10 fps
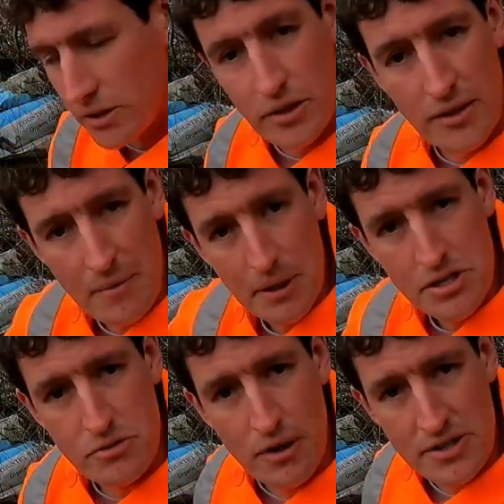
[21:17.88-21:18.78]
You then want to
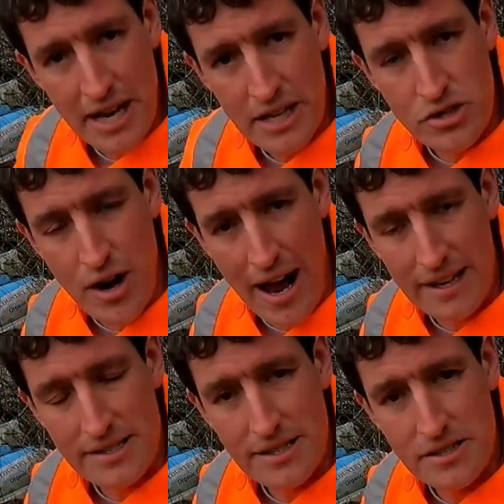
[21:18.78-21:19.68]
just rotate your
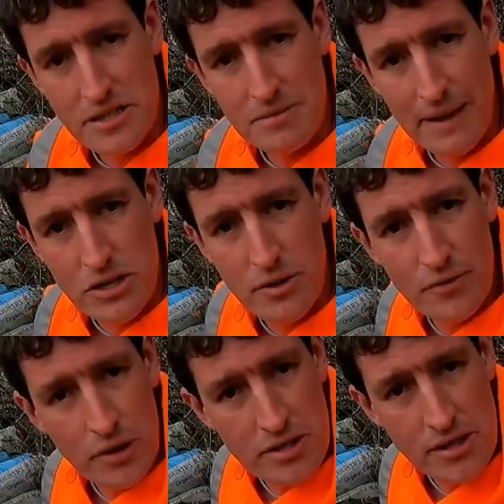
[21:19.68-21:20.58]
tracks, just to make sure you
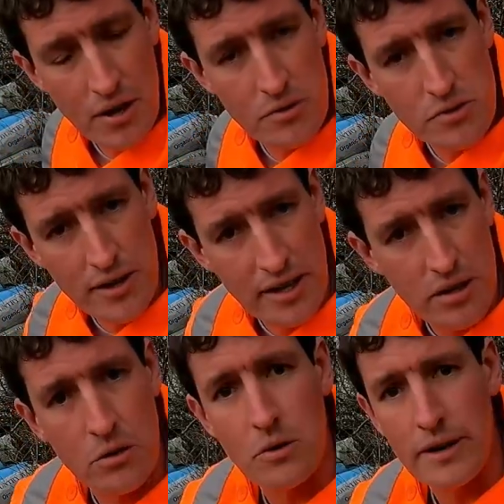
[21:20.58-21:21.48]
haven't got any stones or anything
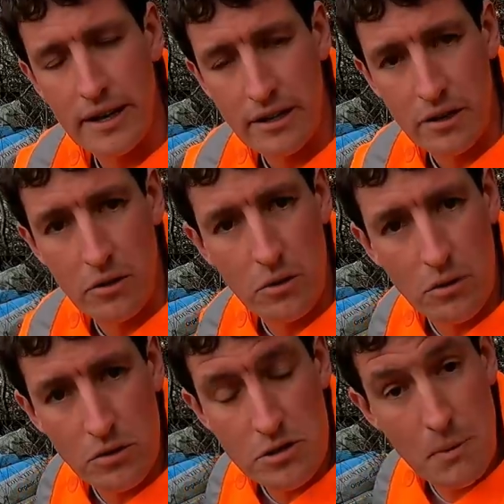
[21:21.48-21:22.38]
caught in
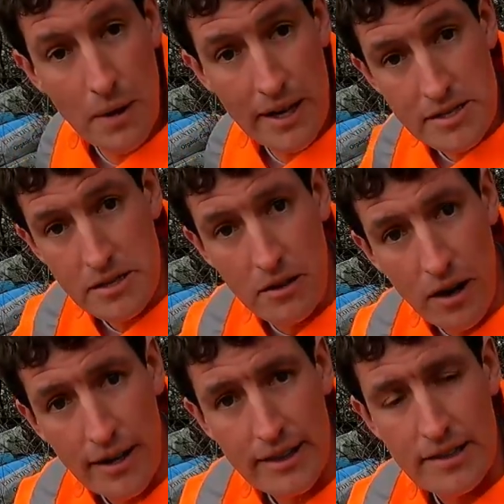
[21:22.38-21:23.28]
your sprockets and your
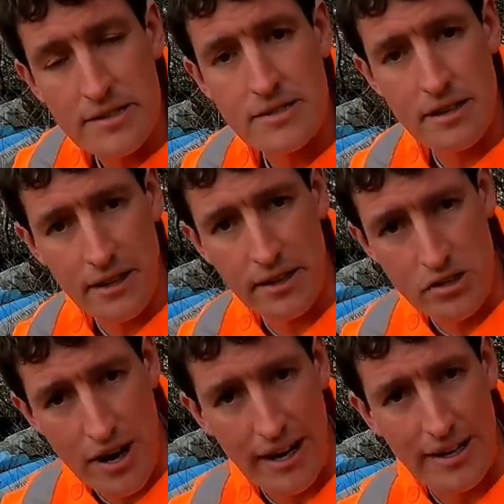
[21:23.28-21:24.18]
idlers, so that the
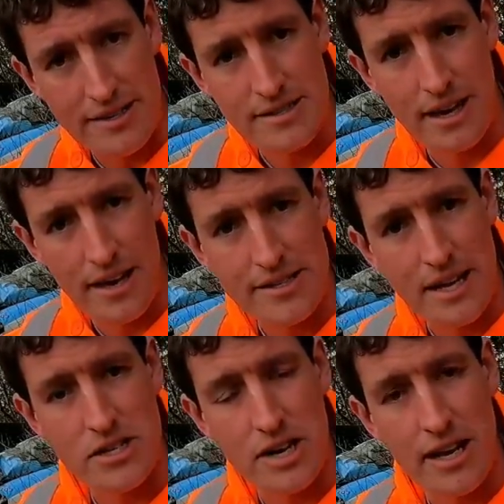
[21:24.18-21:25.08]
track is
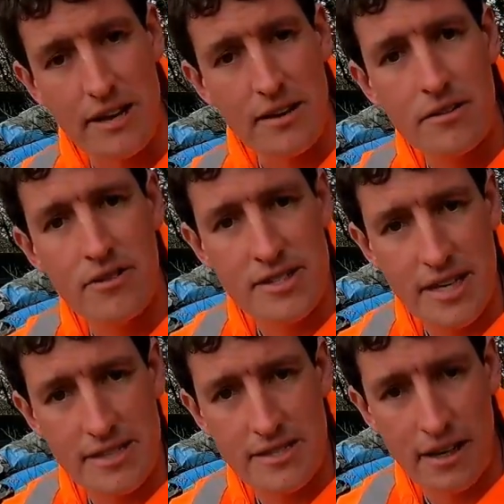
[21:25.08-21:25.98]
essentially
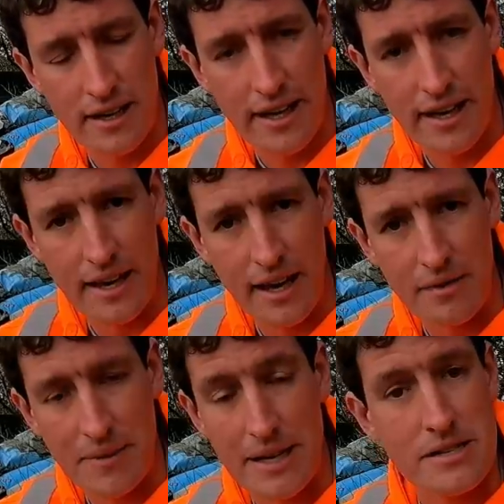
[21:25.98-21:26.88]
fitting snugly,
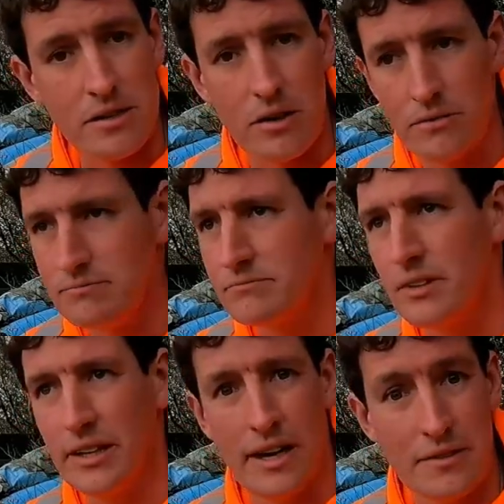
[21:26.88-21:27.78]
and it's not,
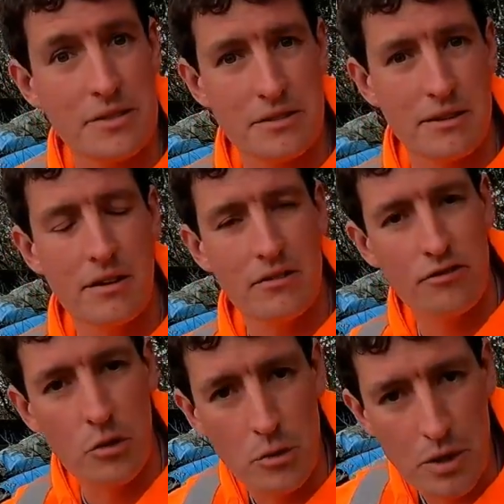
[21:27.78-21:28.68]
it doesn't
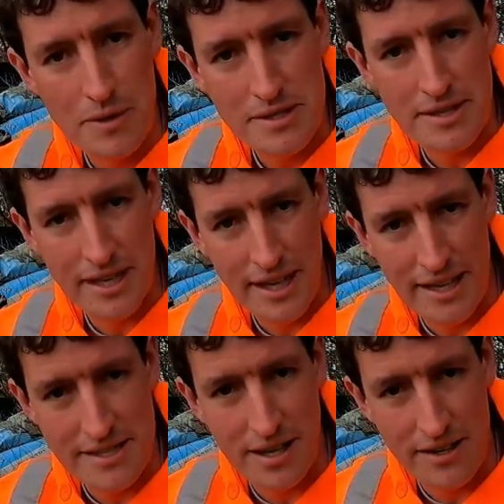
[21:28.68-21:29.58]
fool you into thinking
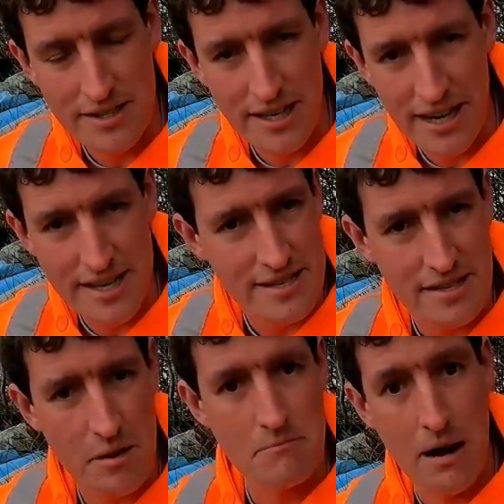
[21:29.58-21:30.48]
it's tighter than it is. There's
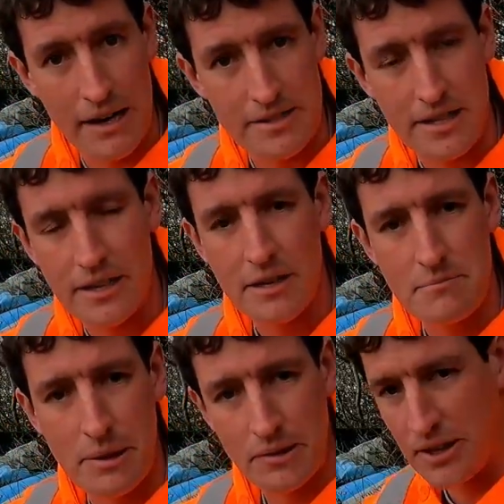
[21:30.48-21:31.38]
no mud
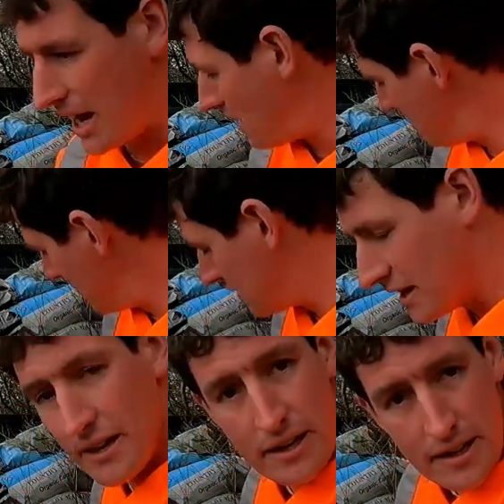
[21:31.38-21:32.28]
building up in
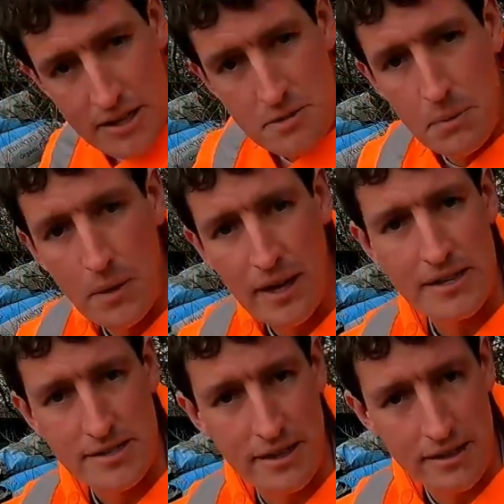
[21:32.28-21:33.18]
the
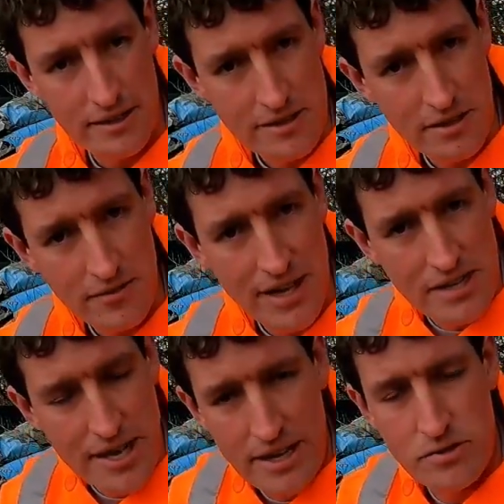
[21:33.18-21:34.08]
sprockets that's sort of
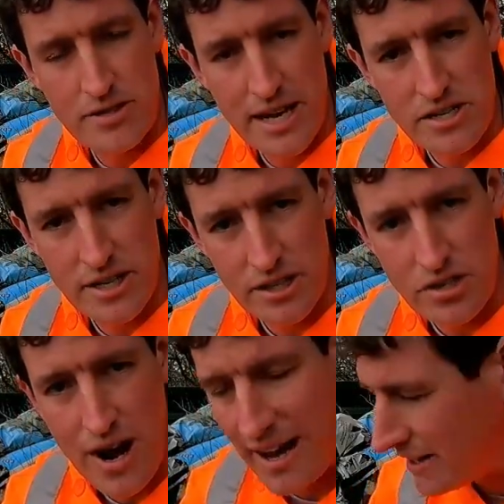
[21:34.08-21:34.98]
extra tensioning the
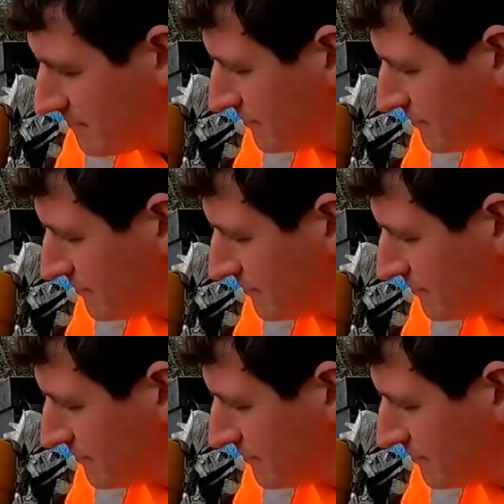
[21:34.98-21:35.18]
track.